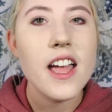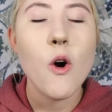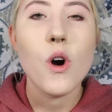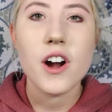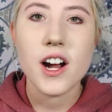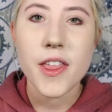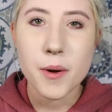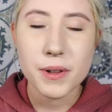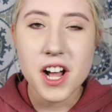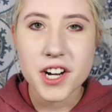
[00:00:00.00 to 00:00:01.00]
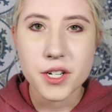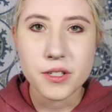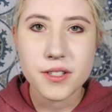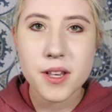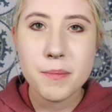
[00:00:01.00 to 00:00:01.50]
or other
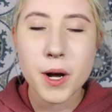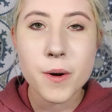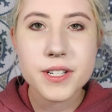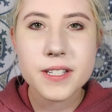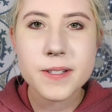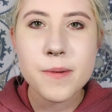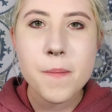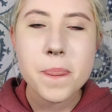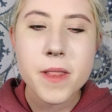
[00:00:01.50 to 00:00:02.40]
bloggers' posts.